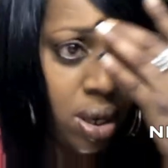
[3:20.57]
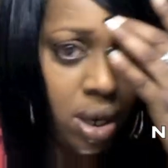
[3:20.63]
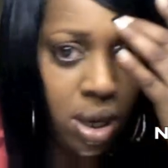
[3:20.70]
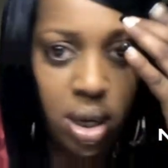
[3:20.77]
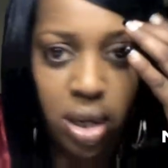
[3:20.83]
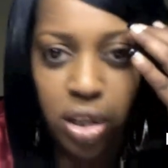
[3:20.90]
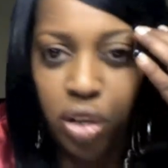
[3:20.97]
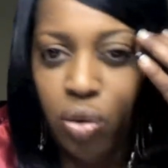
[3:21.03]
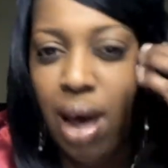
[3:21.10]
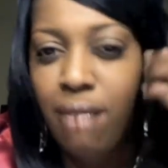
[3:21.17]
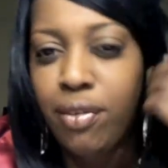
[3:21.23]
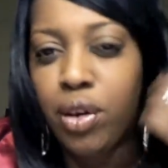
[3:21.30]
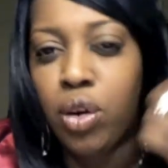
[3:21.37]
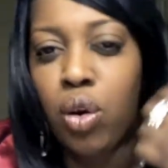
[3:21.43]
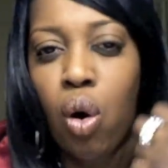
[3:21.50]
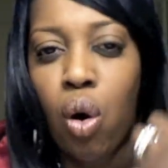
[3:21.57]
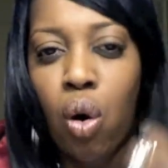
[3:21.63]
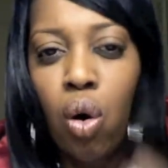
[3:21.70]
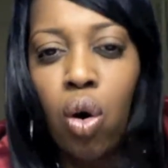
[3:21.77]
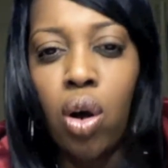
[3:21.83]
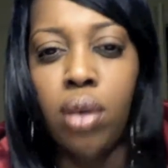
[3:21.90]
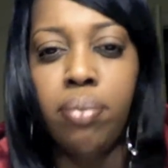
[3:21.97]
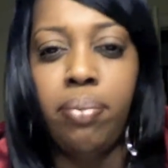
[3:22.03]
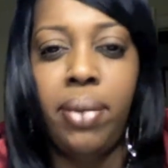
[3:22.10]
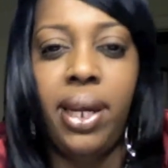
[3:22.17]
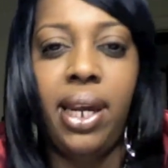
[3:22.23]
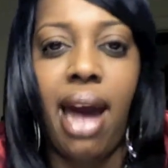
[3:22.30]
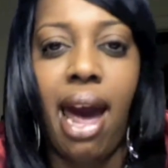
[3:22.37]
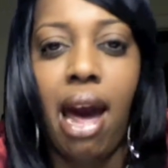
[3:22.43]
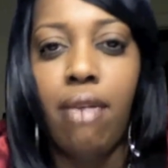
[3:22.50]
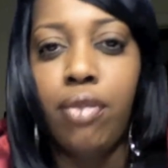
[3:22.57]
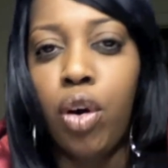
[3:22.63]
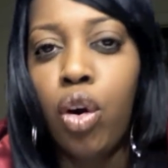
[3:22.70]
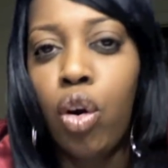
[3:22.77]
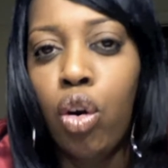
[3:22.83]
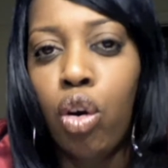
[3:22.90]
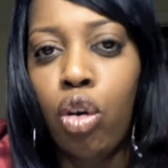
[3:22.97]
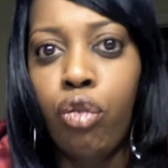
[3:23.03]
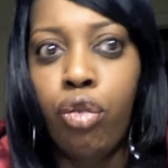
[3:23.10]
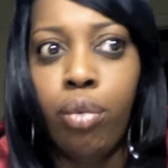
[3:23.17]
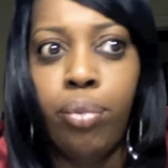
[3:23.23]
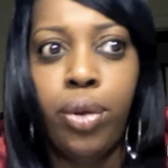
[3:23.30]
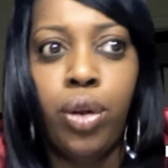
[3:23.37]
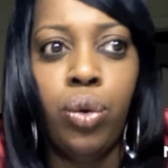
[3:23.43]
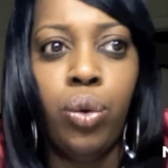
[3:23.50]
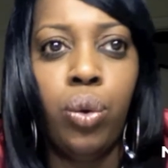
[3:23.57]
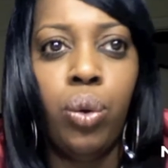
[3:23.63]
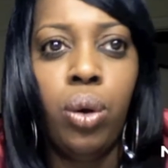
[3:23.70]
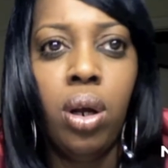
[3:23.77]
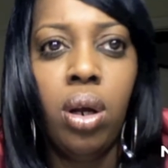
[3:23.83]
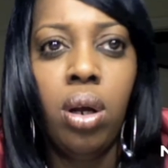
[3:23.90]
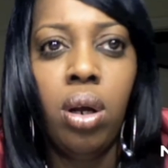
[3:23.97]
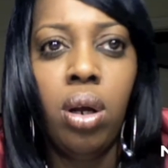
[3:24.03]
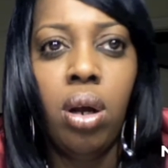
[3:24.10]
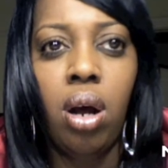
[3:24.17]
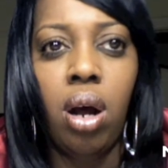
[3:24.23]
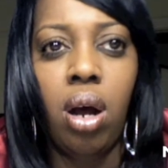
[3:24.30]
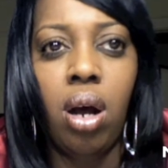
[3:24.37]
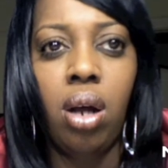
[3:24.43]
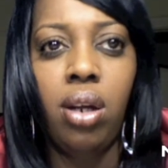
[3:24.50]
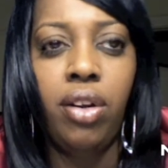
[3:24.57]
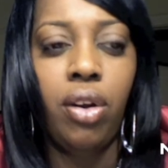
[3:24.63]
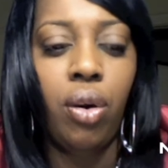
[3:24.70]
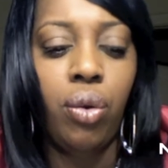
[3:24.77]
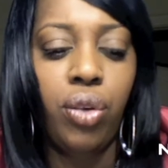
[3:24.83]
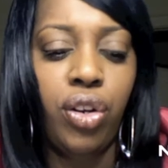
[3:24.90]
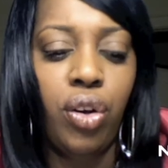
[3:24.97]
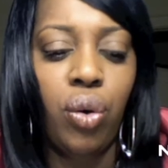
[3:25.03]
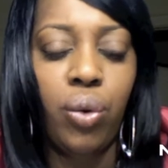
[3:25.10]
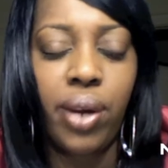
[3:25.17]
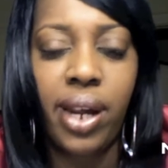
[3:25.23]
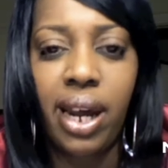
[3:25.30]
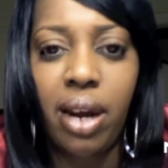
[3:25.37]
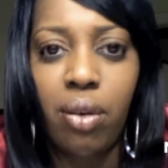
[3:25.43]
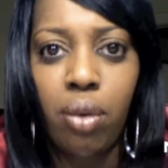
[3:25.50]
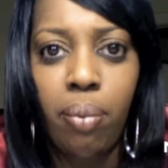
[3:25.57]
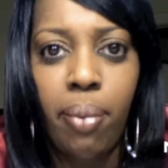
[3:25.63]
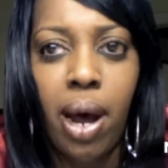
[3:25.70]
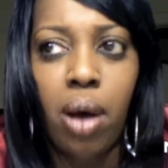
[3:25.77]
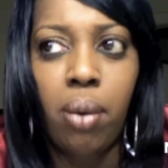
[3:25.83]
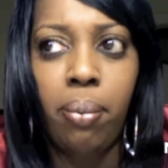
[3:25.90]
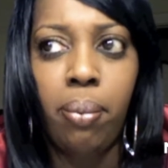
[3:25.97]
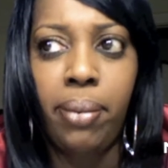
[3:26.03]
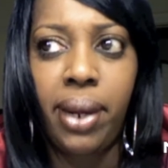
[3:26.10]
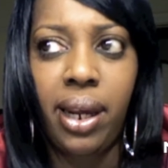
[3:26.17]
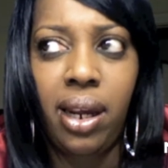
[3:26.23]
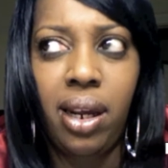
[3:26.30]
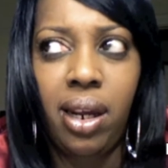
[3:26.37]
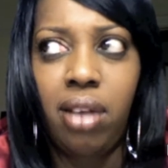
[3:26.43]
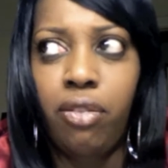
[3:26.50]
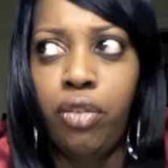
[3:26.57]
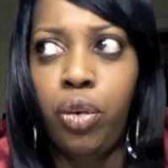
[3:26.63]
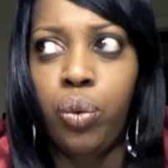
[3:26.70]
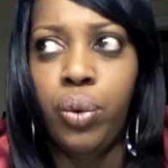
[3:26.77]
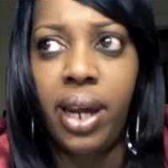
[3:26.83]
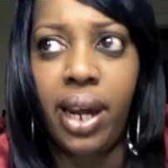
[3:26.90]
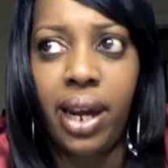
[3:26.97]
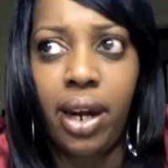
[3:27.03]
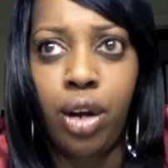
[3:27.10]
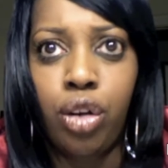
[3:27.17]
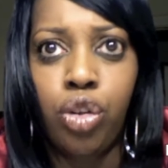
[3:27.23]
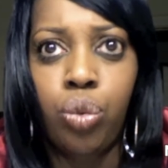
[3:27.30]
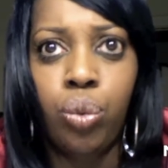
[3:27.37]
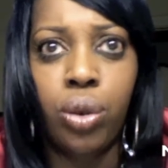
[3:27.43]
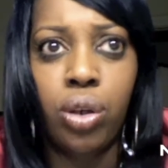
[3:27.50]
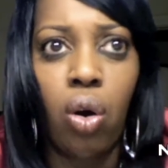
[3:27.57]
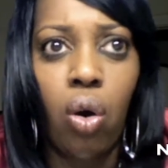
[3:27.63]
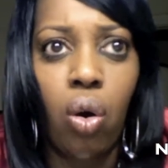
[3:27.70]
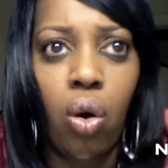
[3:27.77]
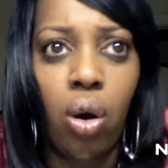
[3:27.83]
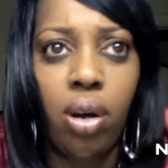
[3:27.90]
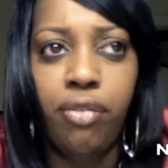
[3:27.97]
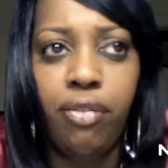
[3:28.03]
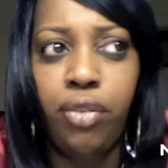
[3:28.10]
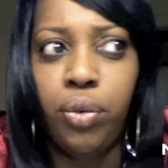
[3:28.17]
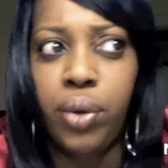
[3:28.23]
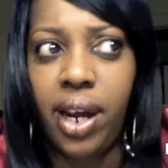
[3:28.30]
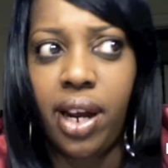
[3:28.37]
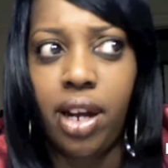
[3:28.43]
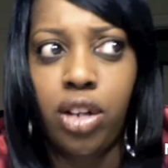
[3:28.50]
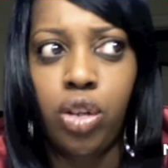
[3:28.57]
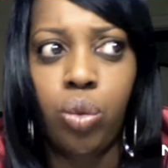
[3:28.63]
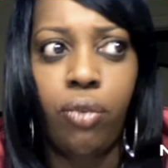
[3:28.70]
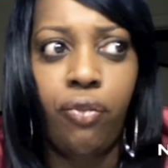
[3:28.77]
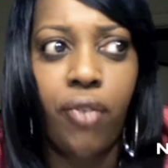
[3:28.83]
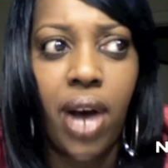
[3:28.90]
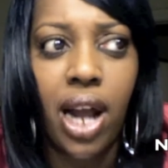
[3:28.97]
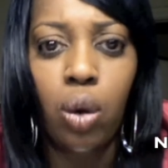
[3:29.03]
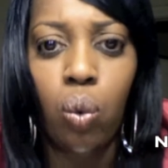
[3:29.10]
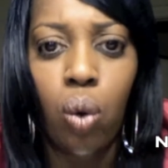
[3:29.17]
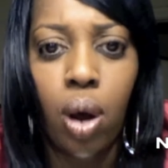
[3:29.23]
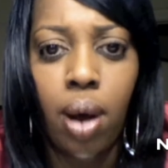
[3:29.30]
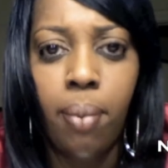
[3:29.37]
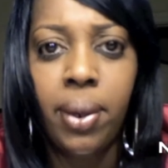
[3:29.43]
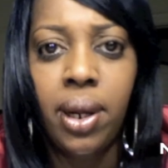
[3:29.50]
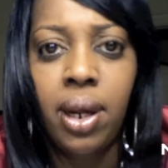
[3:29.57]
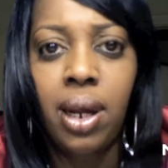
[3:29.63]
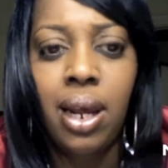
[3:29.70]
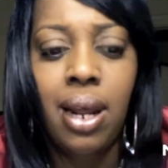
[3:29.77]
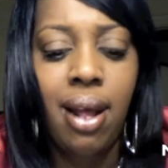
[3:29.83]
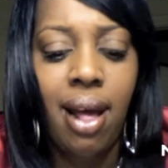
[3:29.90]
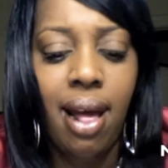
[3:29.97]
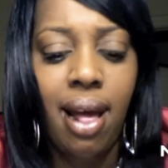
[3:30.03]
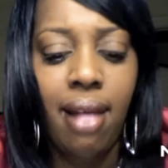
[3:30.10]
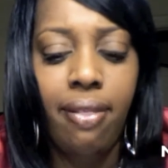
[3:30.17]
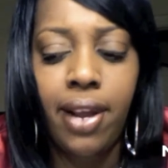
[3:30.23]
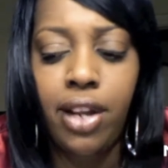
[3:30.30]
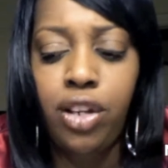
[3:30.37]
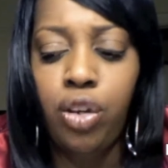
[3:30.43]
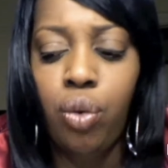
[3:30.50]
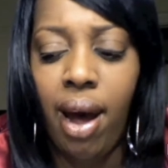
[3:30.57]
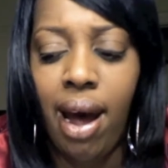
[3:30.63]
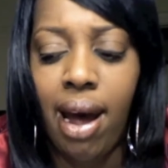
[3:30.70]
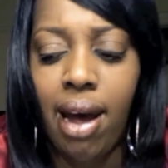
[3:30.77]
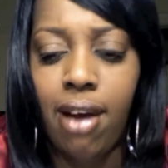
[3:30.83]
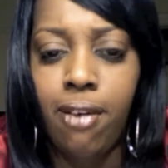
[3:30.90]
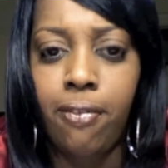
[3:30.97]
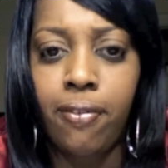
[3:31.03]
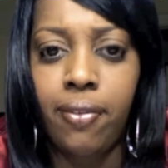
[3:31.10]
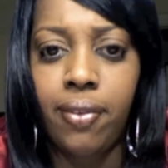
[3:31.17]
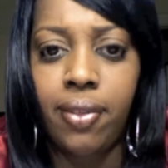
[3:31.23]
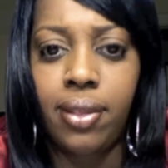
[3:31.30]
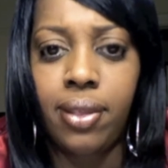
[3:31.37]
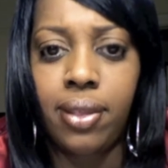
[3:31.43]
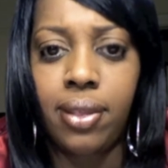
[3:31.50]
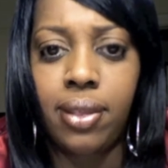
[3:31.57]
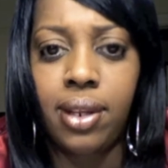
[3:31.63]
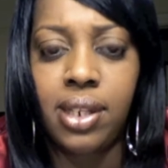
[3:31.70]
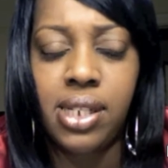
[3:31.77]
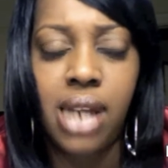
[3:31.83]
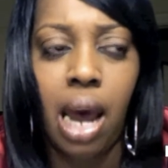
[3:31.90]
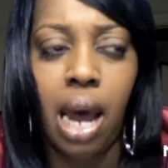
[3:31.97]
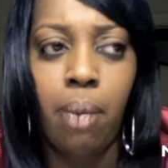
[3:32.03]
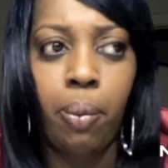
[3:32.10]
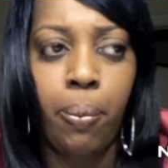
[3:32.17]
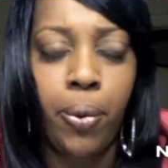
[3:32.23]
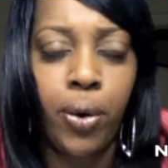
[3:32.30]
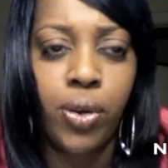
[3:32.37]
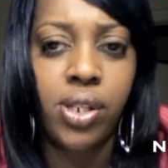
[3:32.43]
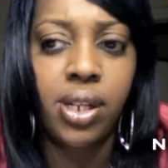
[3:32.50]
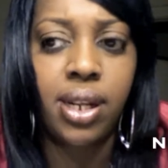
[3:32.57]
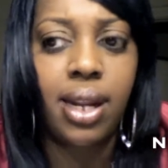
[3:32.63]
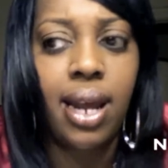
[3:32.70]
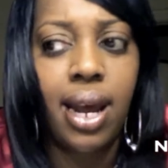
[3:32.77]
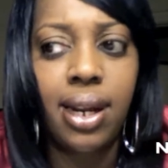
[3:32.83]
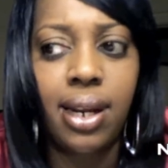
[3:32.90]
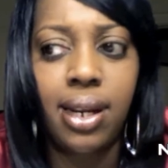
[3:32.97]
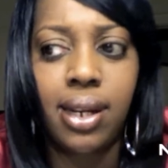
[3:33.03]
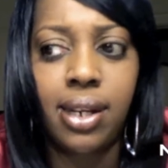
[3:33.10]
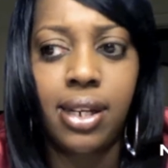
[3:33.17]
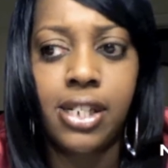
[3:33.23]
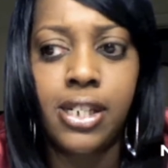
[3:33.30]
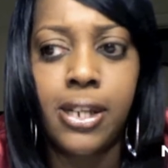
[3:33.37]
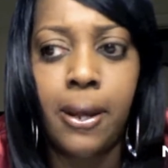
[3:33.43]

you haven't called me. I haven't heard from you. You don't care about me. If you cared, you would call. If you cared, you would follow up. And then you have the type of person that is